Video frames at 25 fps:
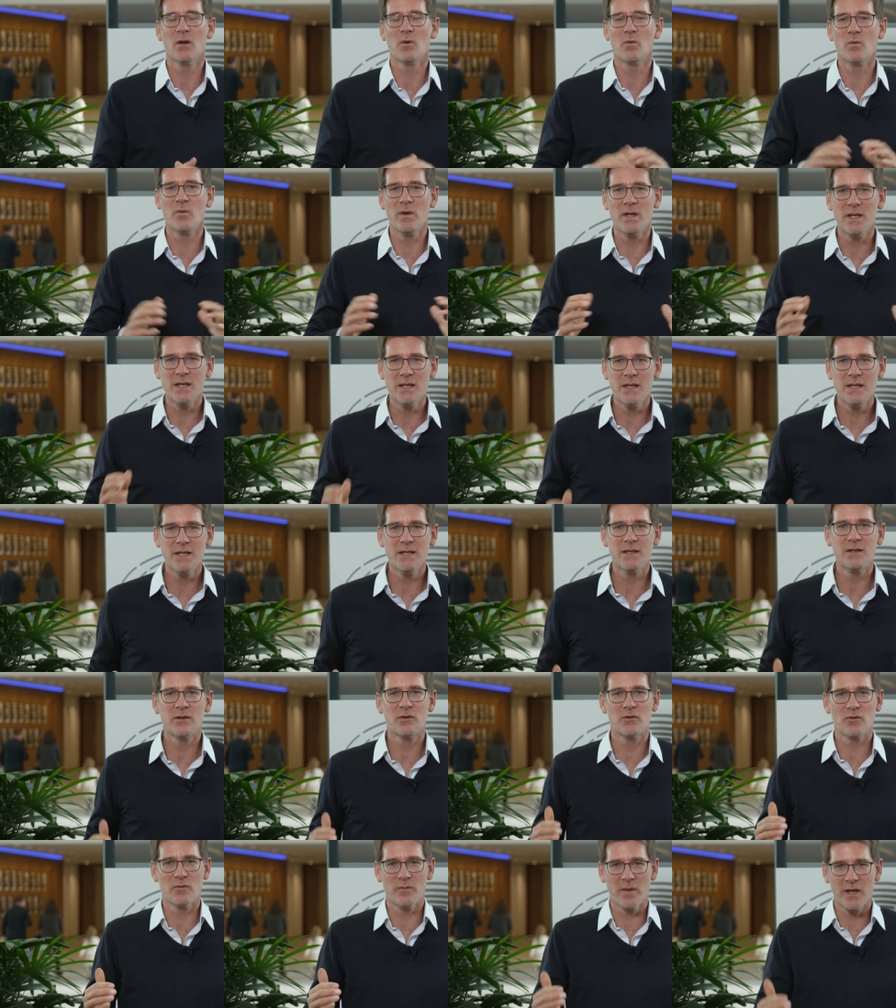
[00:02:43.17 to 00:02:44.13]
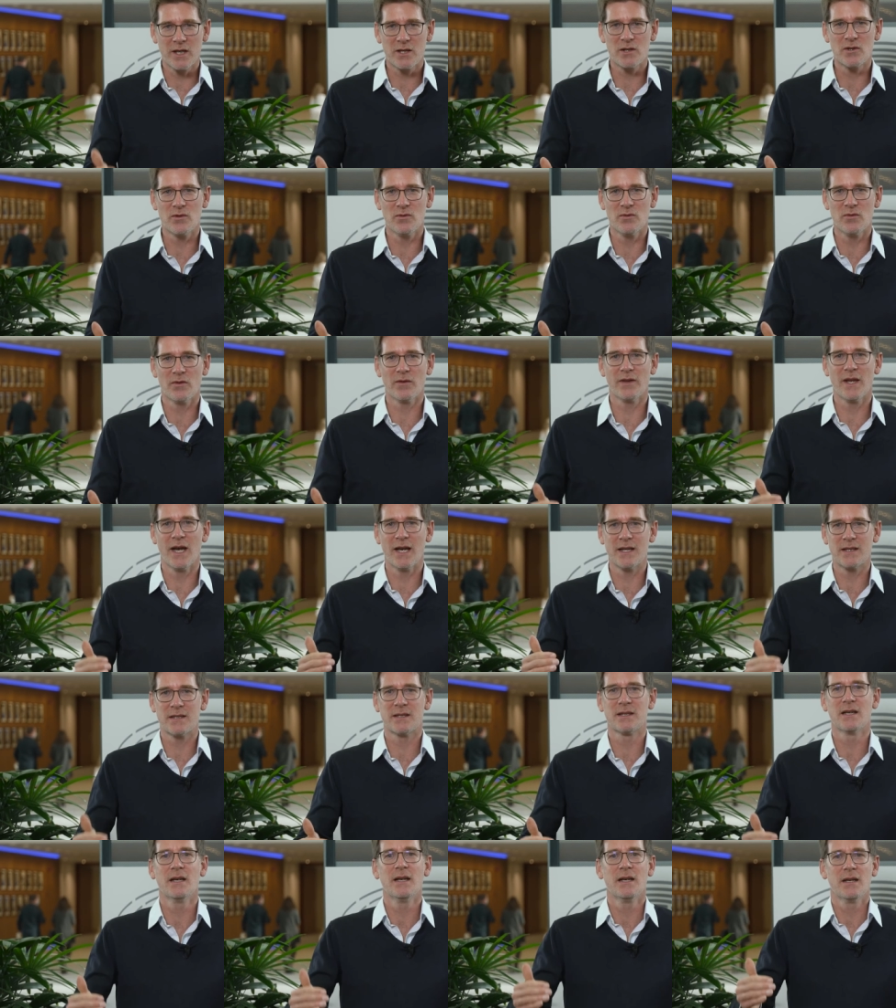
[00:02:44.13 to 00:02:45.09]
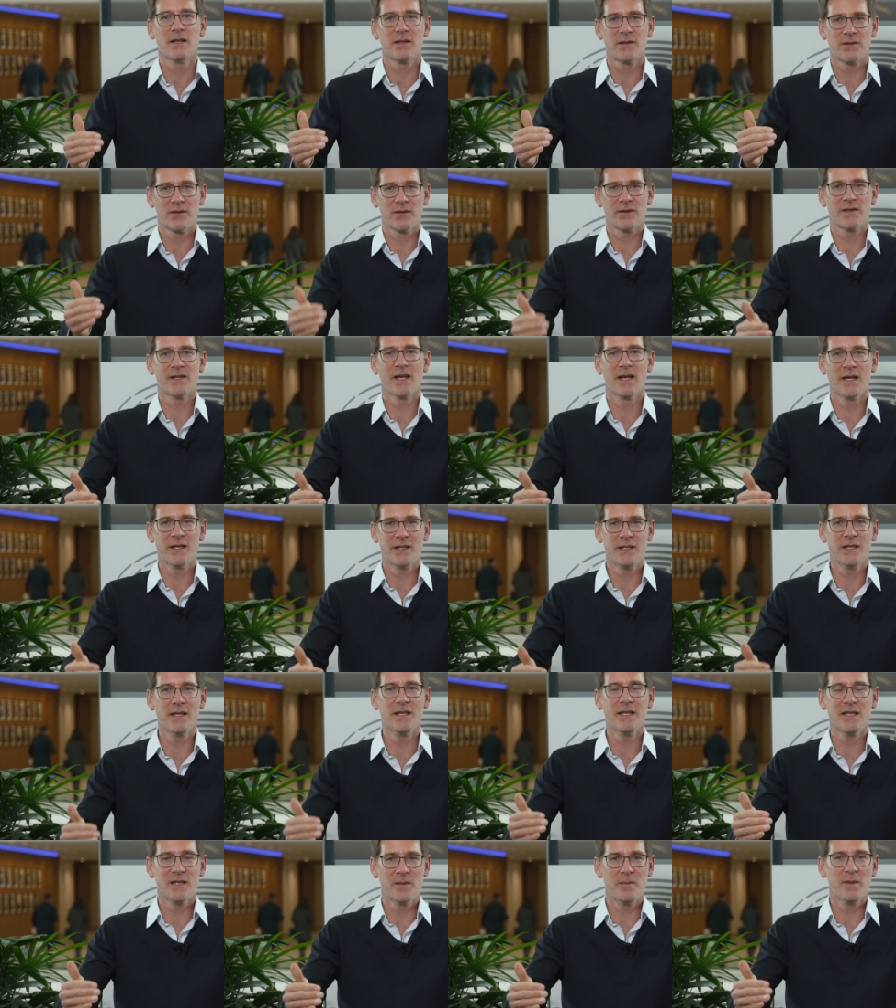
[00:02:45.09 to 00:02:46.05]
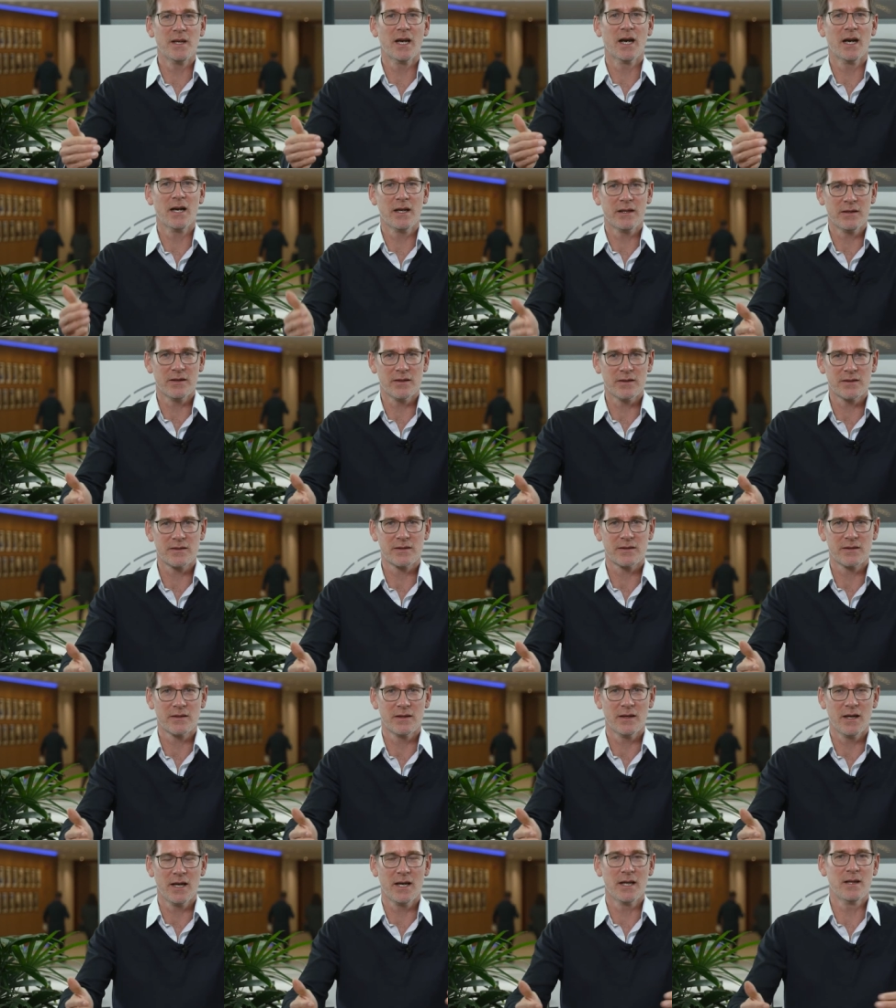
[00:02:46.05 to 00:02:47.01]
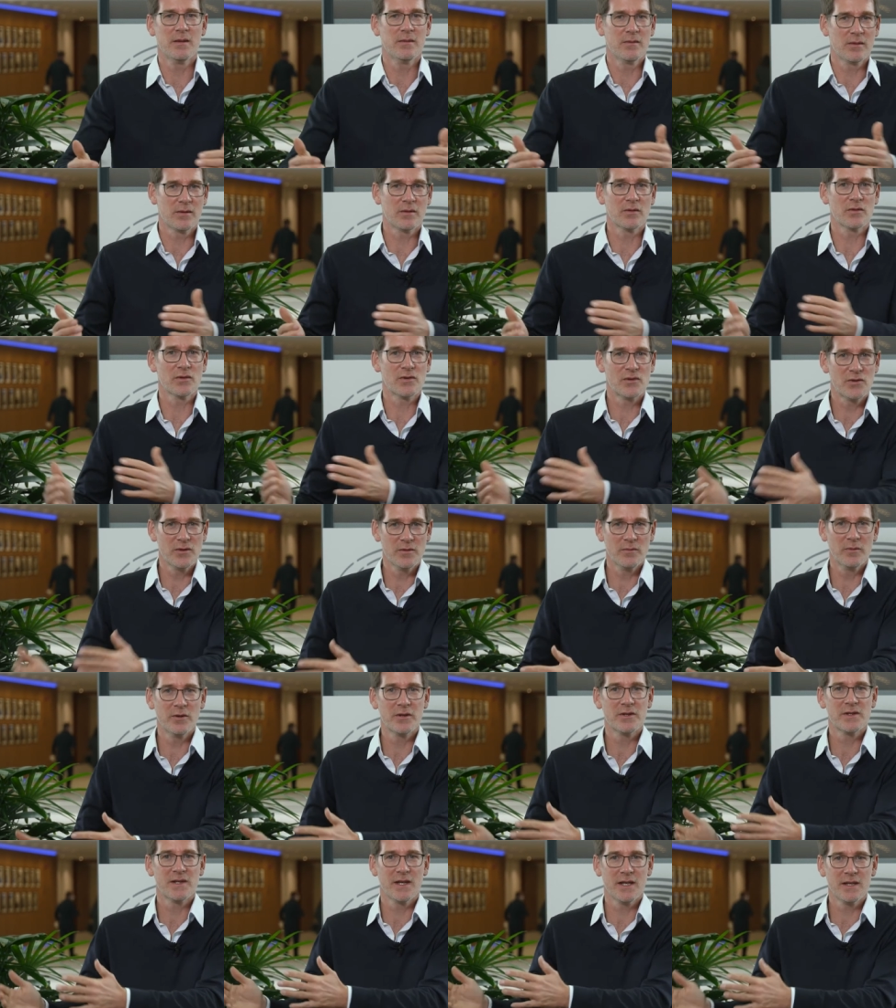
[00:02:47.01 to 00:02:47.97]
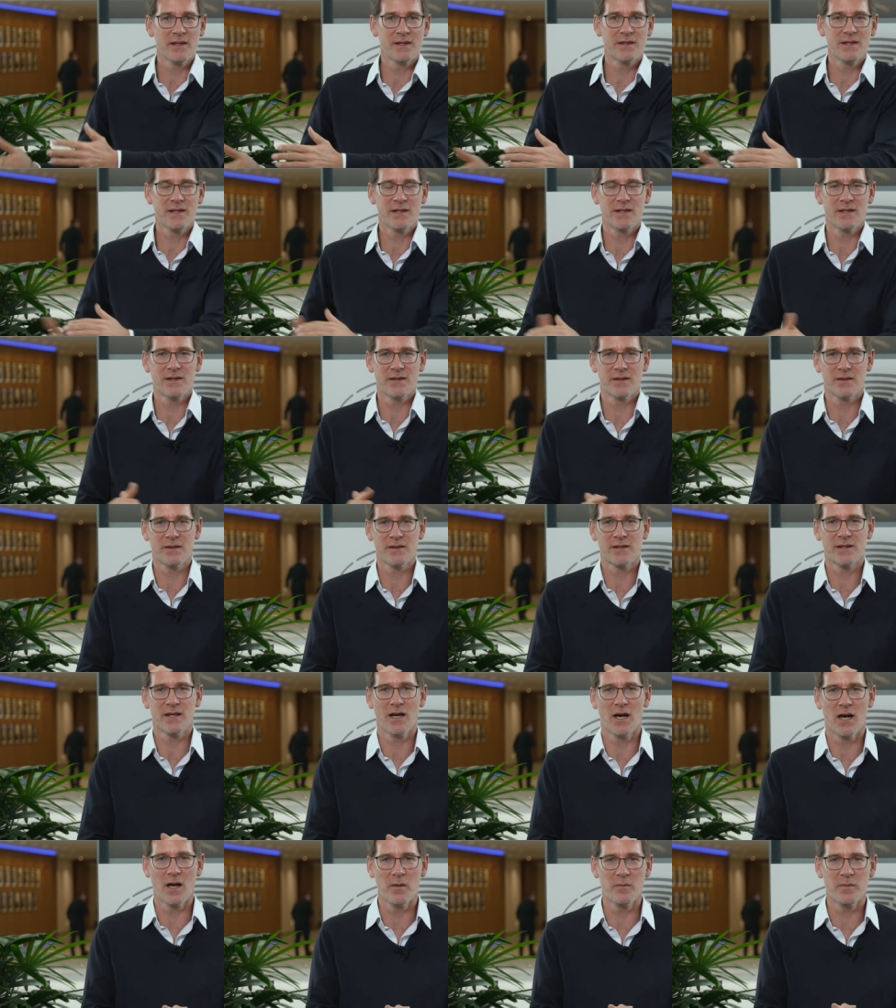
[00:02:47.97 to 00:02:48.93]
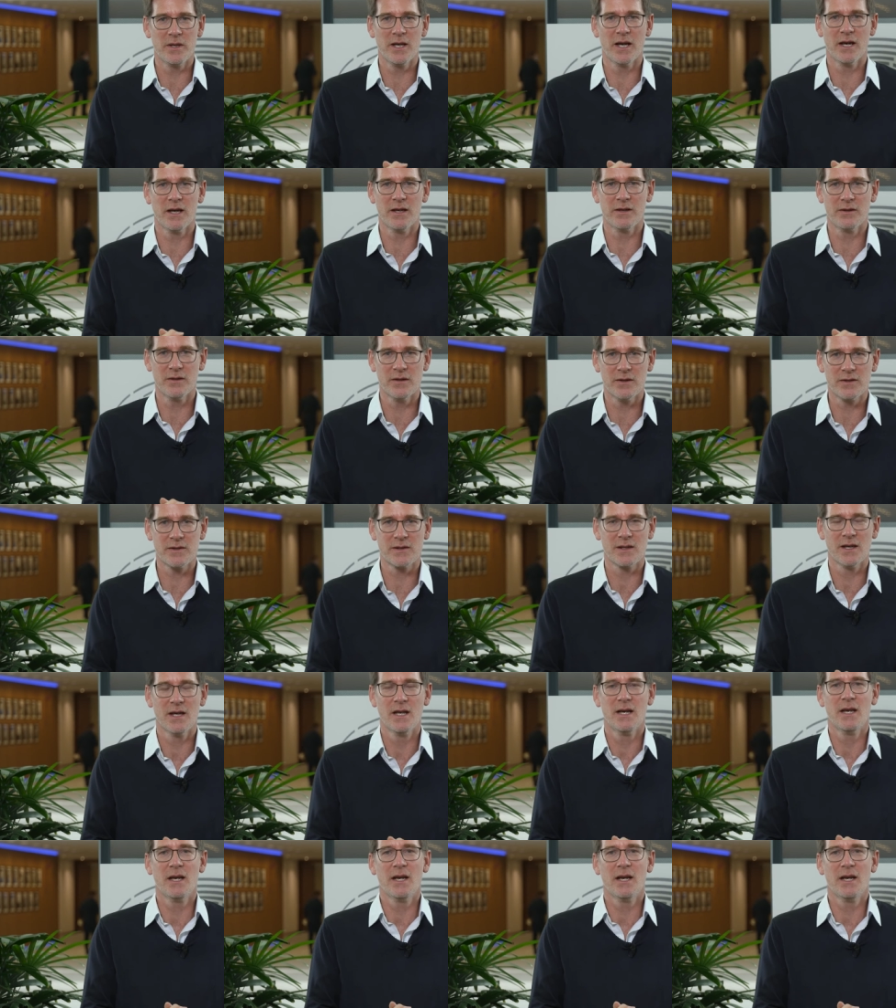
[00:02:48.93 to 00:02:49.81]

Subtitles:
we need to make sure that society is behind us and consumers and citizens are behind us,